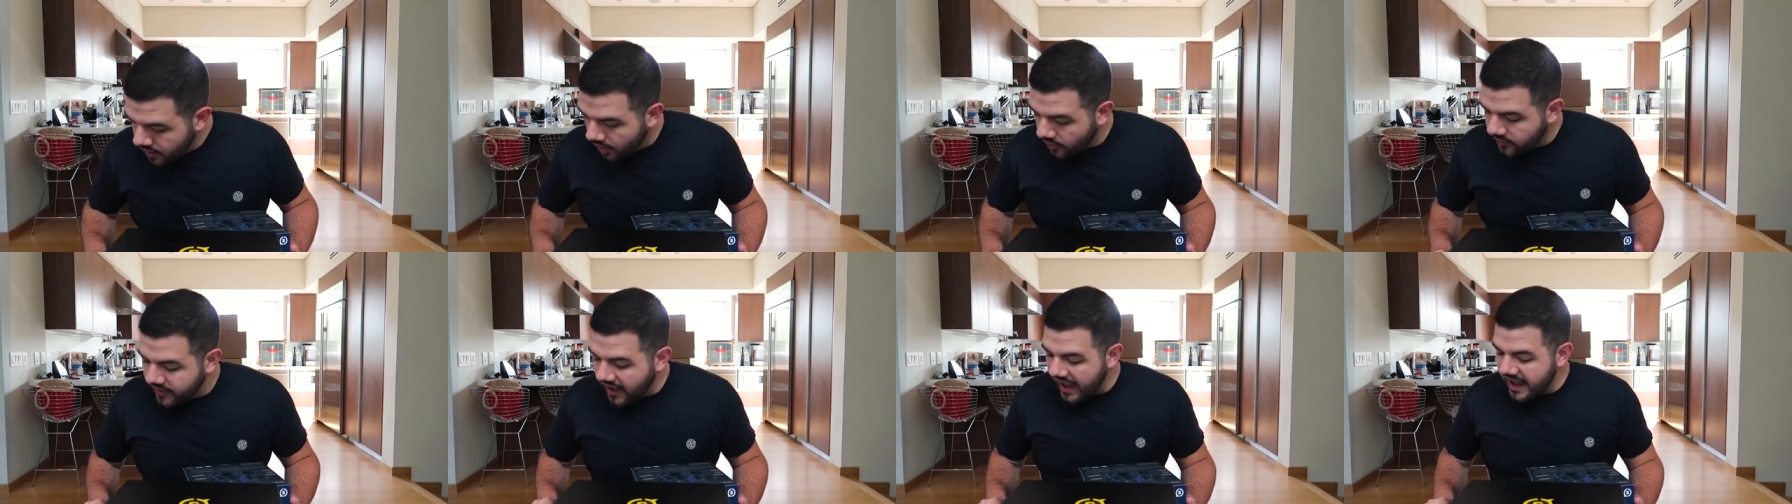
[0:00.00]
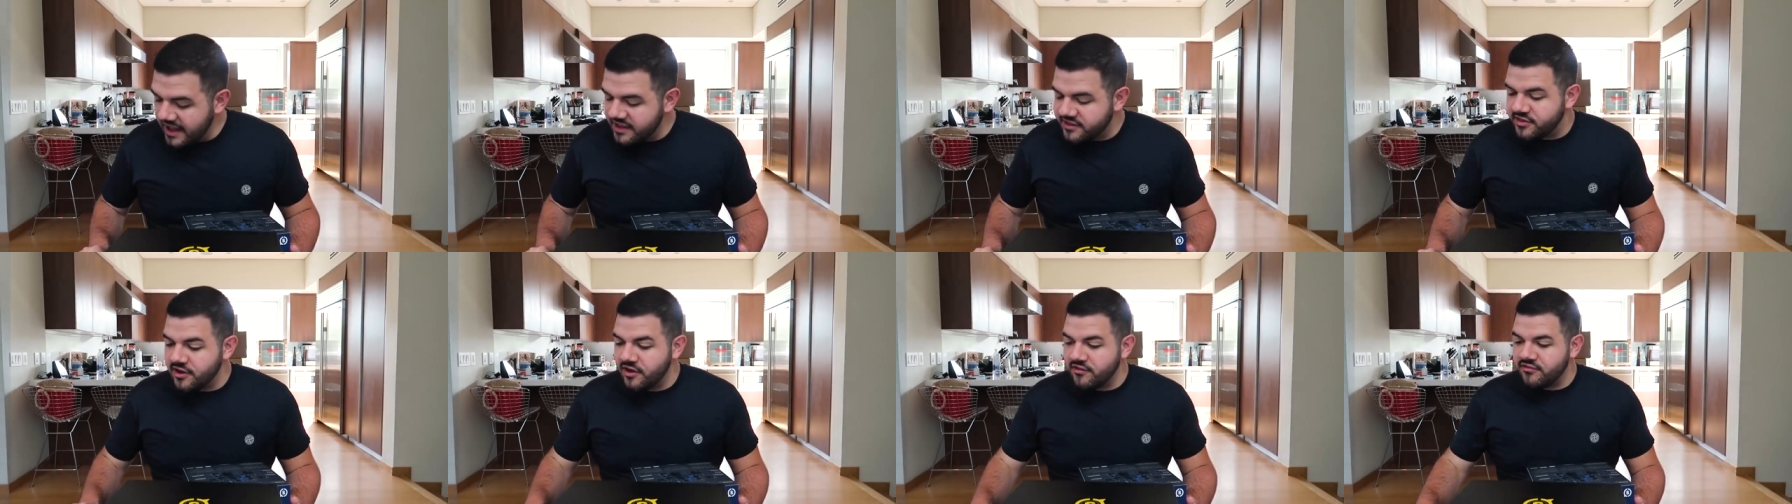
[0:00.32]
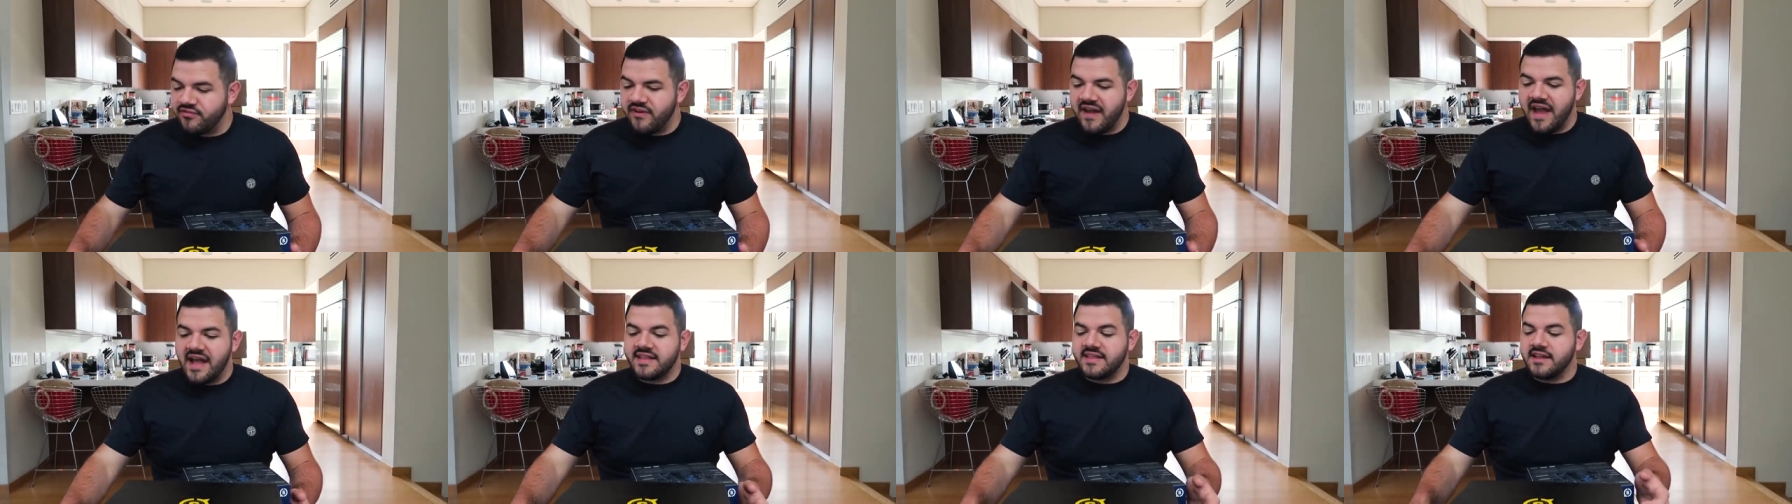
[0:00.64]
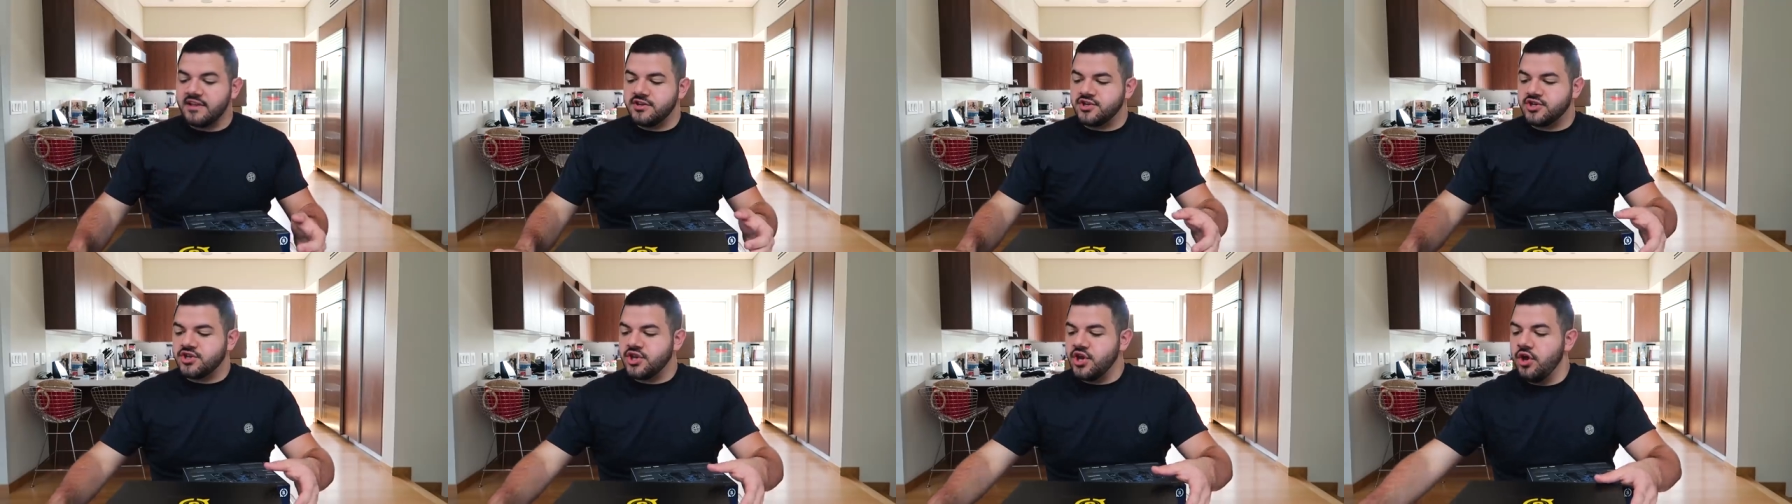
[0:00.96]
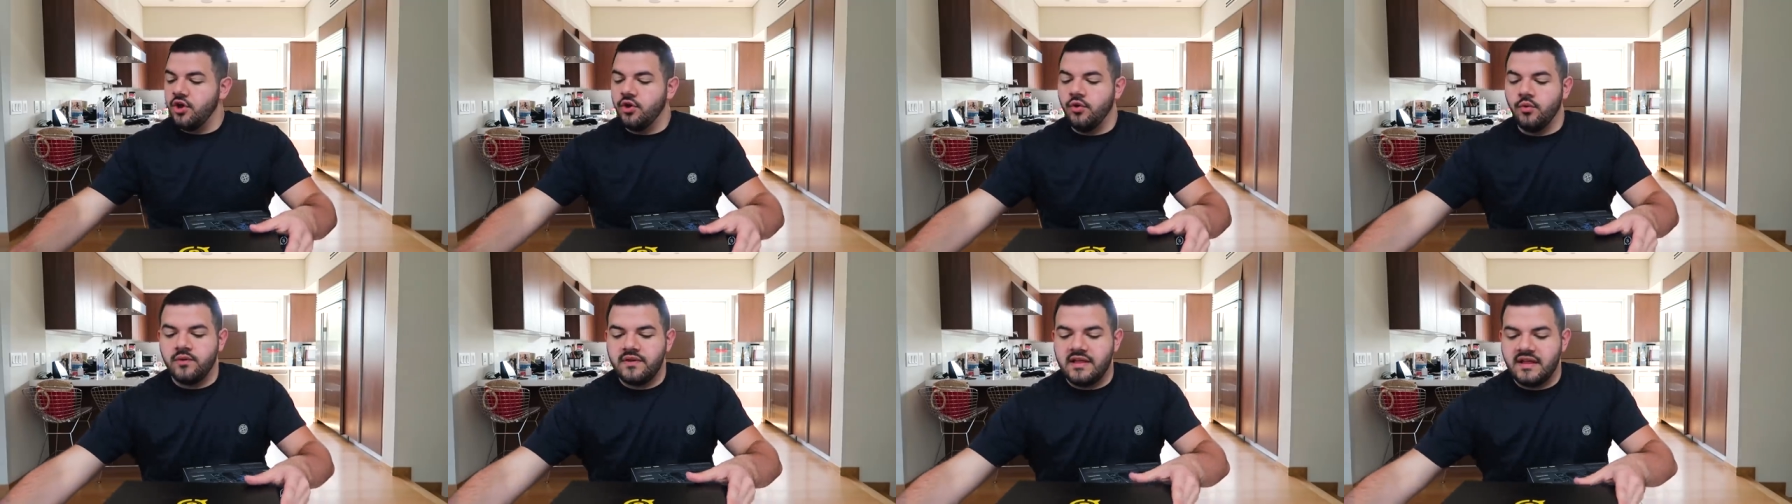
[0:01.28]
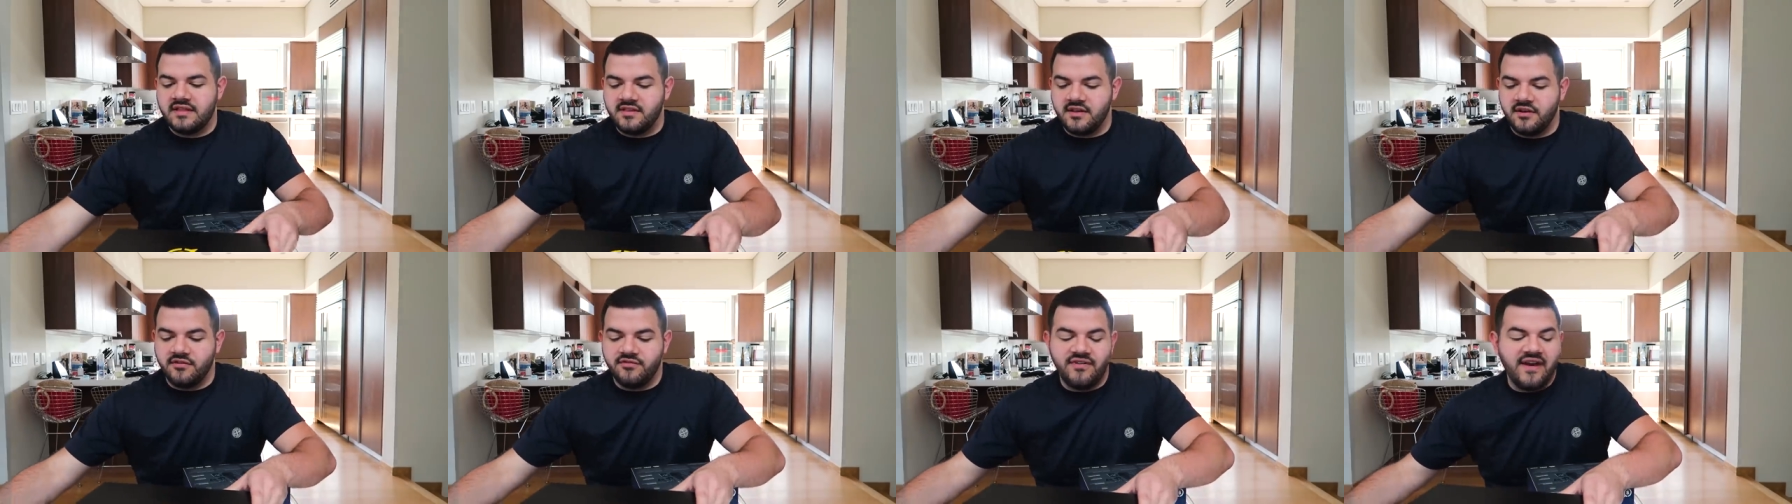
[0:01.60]
Okay, it's their Vantage 2.
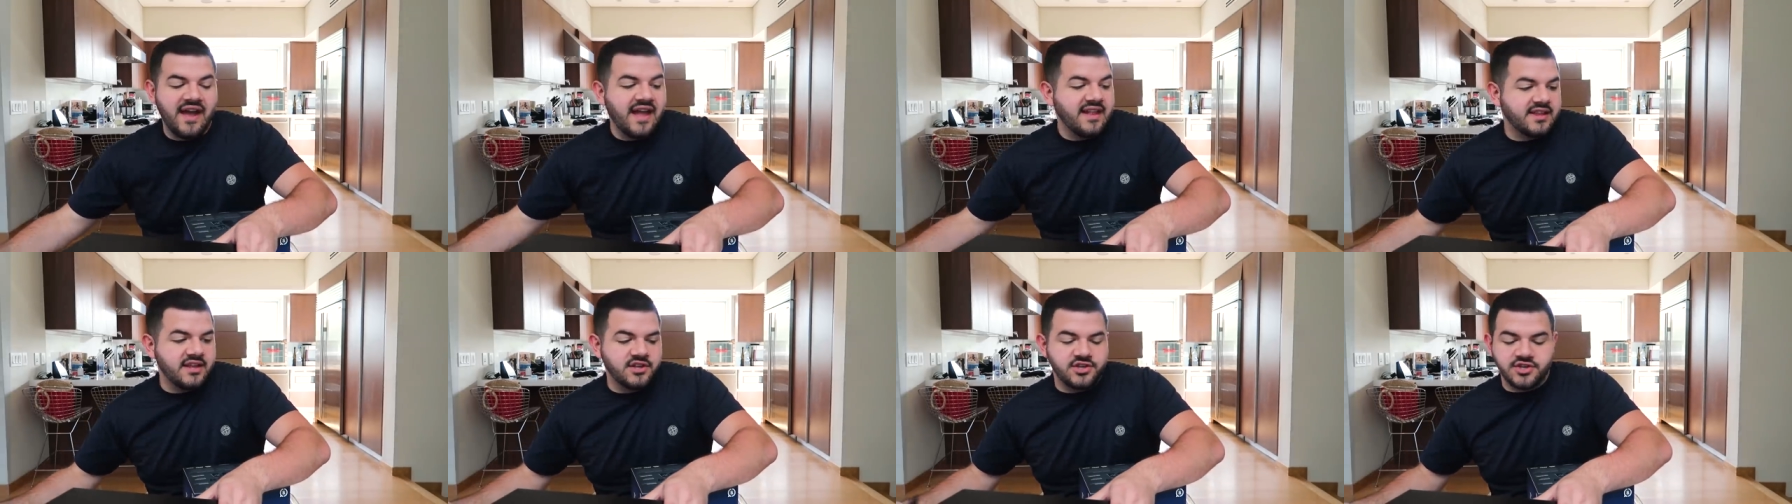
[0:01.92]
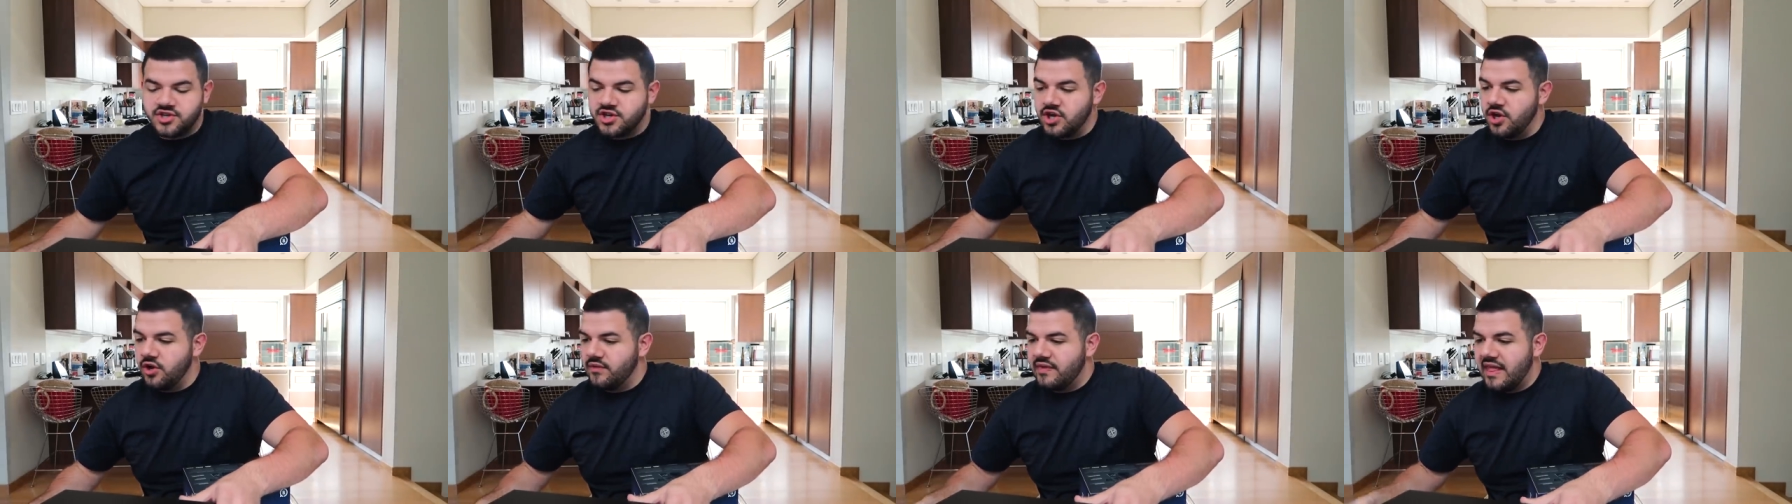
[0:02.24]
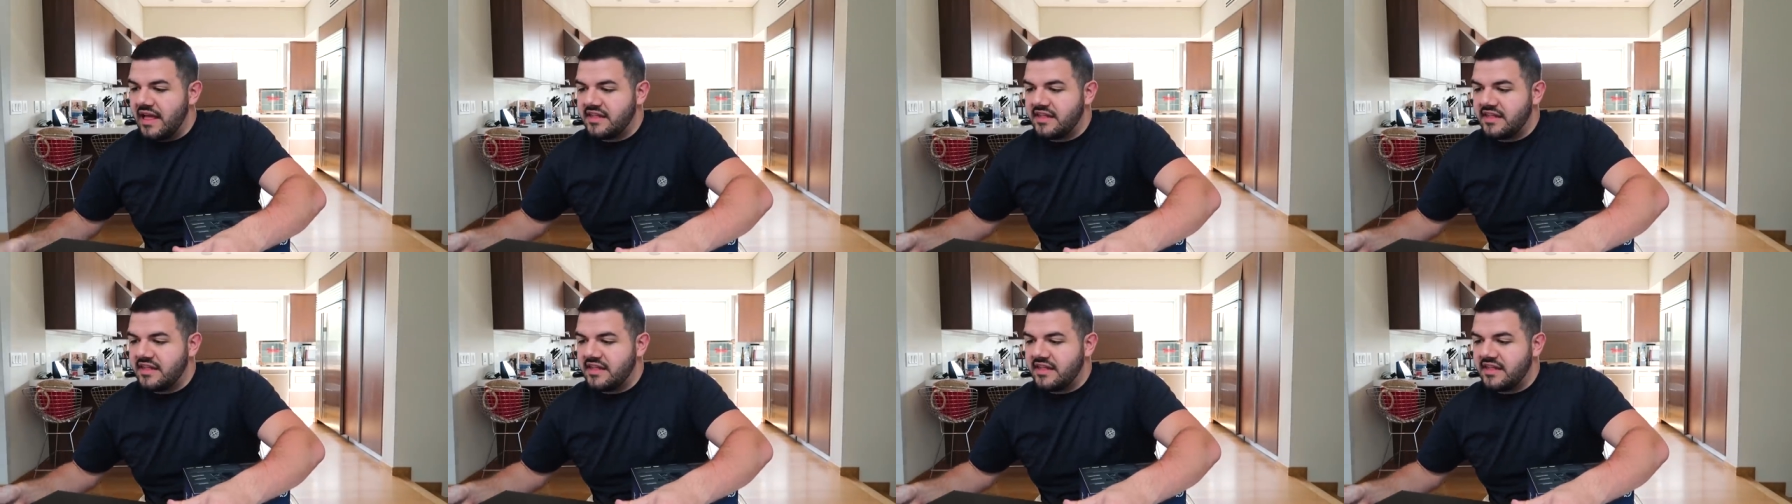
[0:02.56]
That's their Vantage 2.